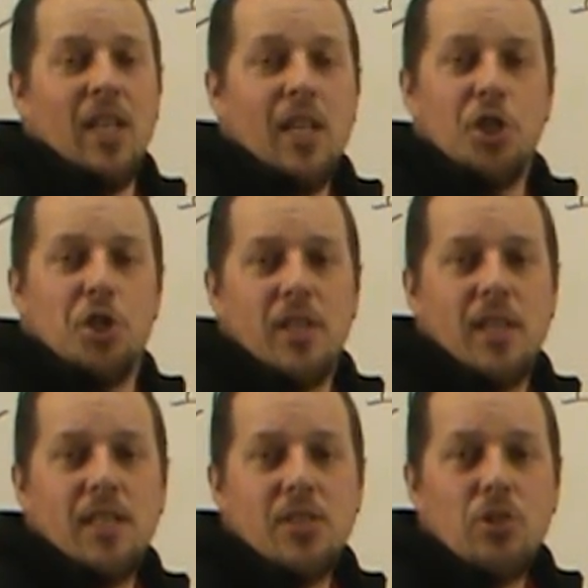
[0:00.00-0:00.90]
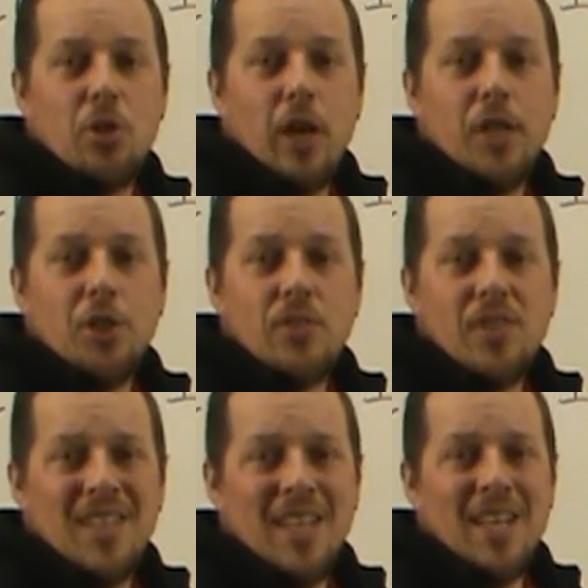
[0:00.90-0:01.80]
initial
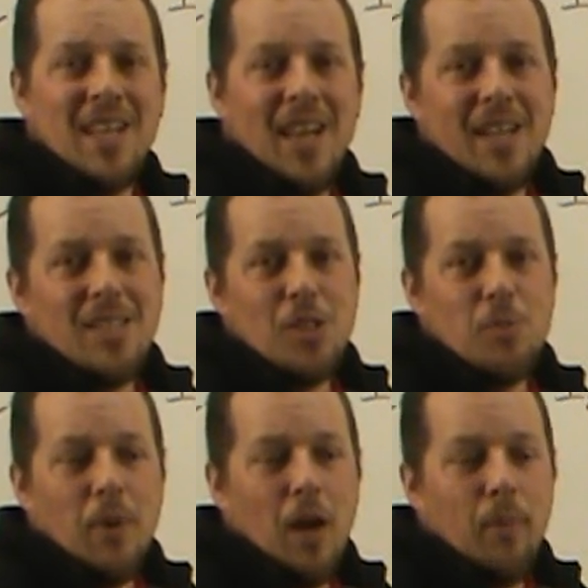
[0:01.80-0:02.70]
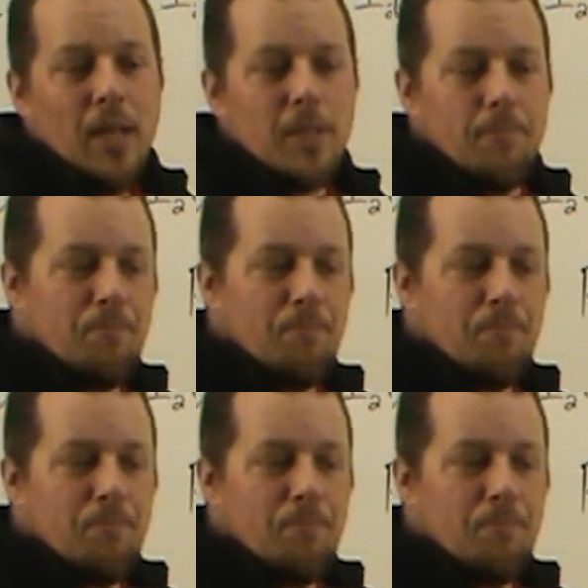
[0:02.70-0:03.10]
concentrations in a kinetics experiment,